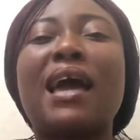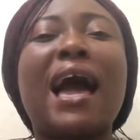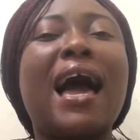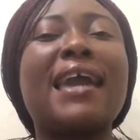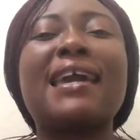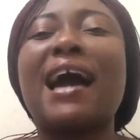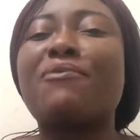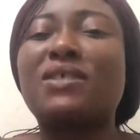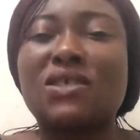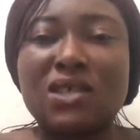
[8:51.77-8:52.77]
I have
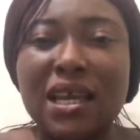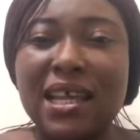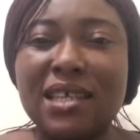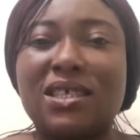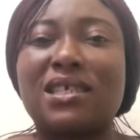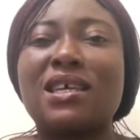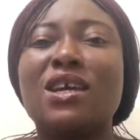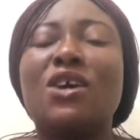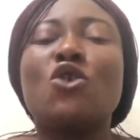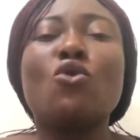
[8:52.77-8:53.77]
seen it.
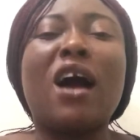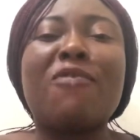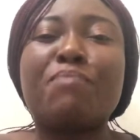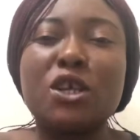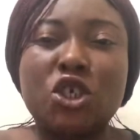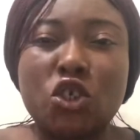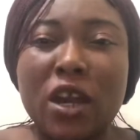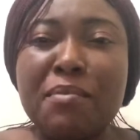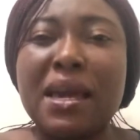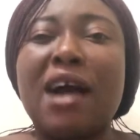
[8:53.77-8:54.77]
You have been
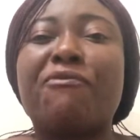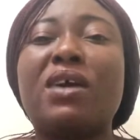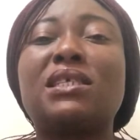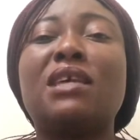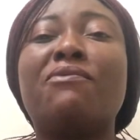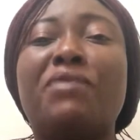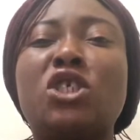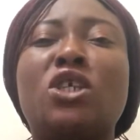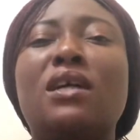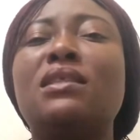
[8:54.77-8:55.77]
showing me her face in
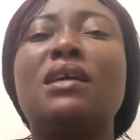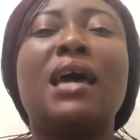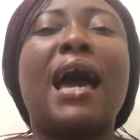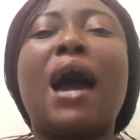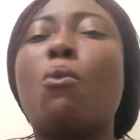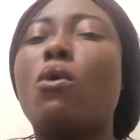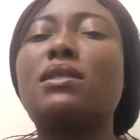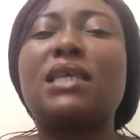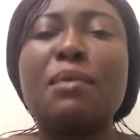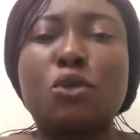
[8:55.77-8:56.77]
vision. I want
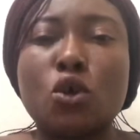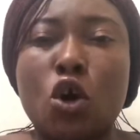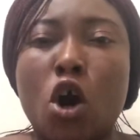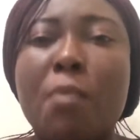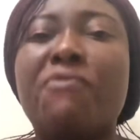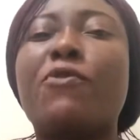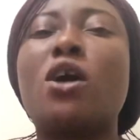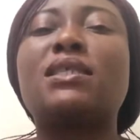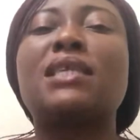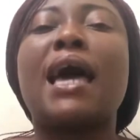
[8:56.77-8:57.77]
him to
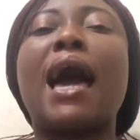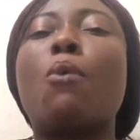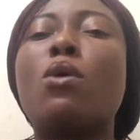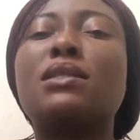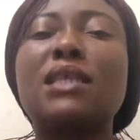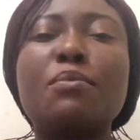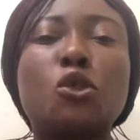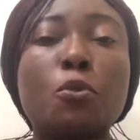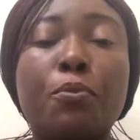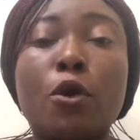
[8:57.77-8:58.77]
comfort. I want him
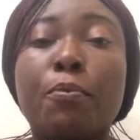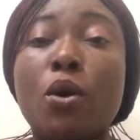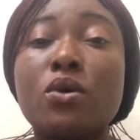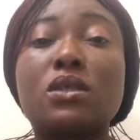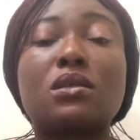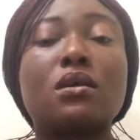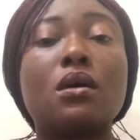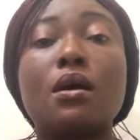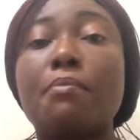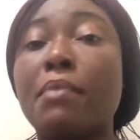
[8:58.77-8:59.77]
to propose.
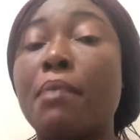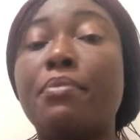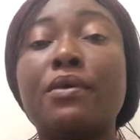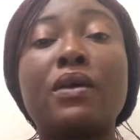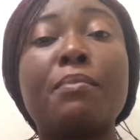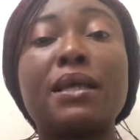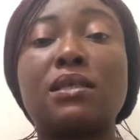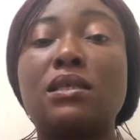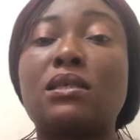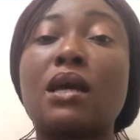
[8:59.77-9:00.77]
My brother, my
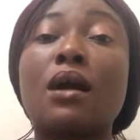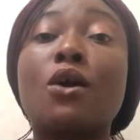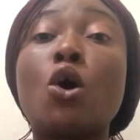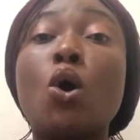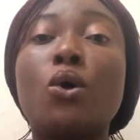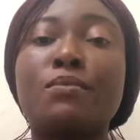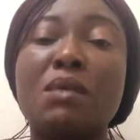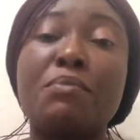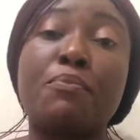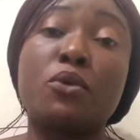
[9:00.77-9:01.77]
sister, God may
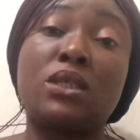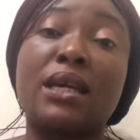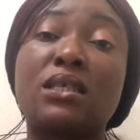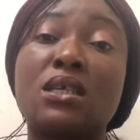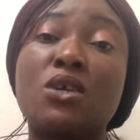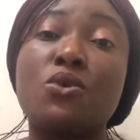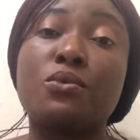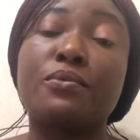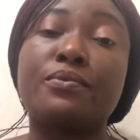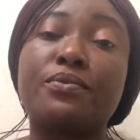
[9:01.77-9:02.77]
be protecting you
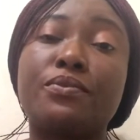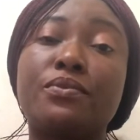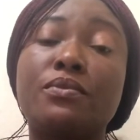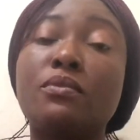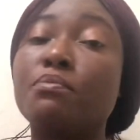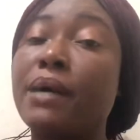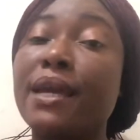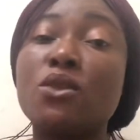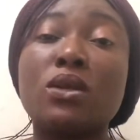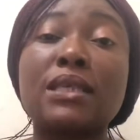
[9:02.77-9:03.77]
by not